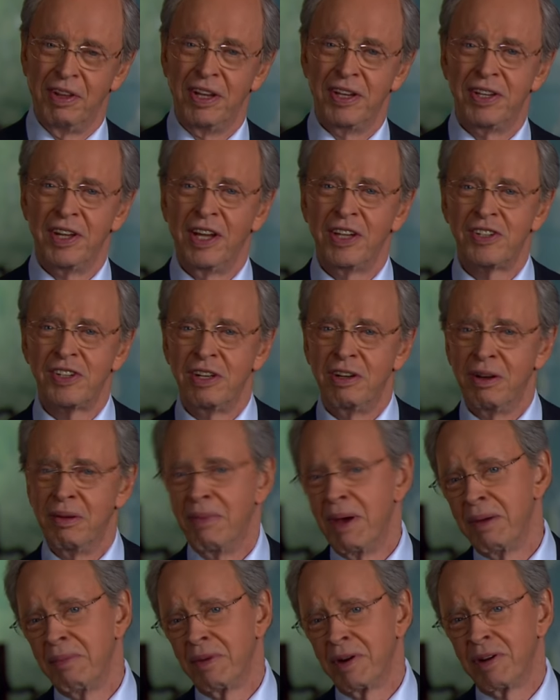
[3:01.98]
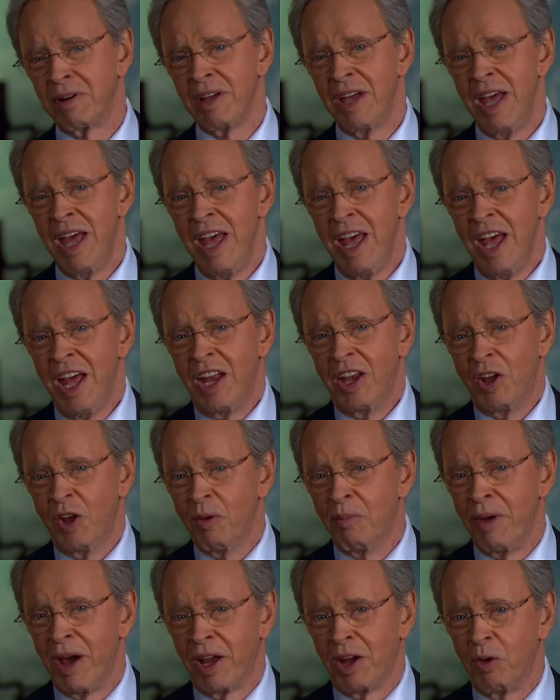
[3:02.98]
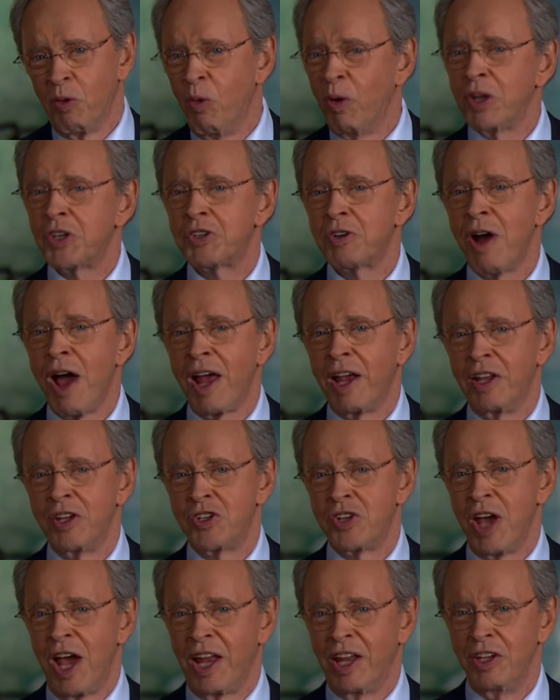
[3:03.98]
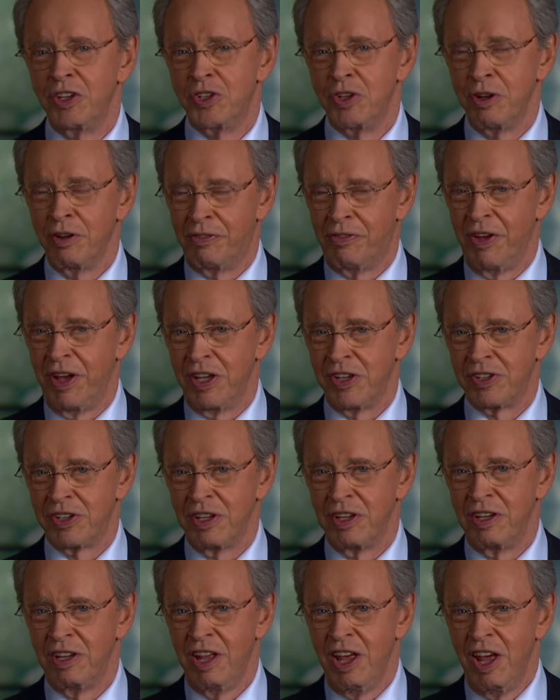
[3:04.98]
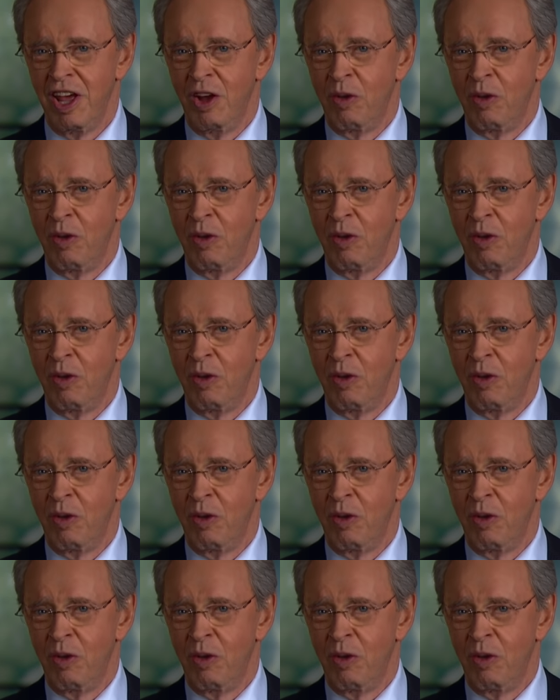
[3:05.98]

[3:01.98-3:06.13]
of In Touch. And remember, no matter what trial or challenge you're facing,